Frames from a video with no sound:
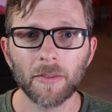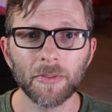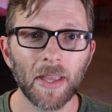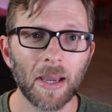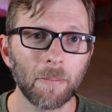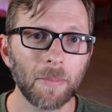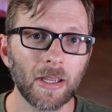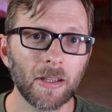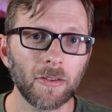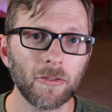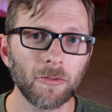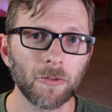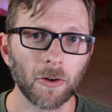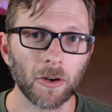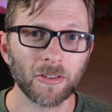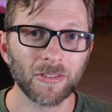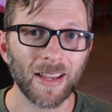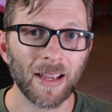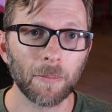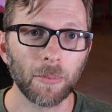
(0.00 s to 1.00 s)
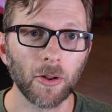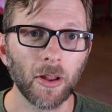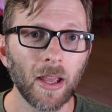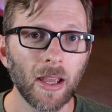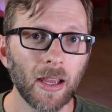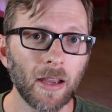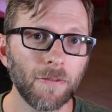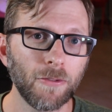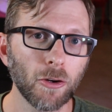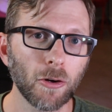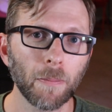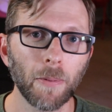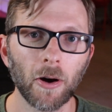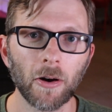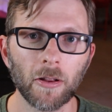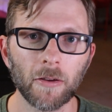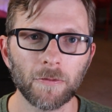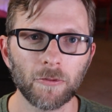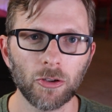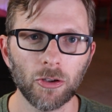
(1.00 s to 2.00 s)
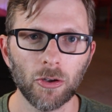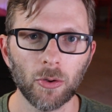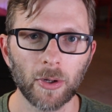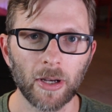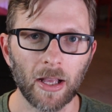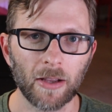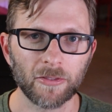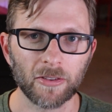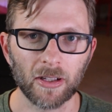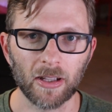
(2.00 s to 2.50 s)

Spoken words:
That means, for example, if you're a party of two and have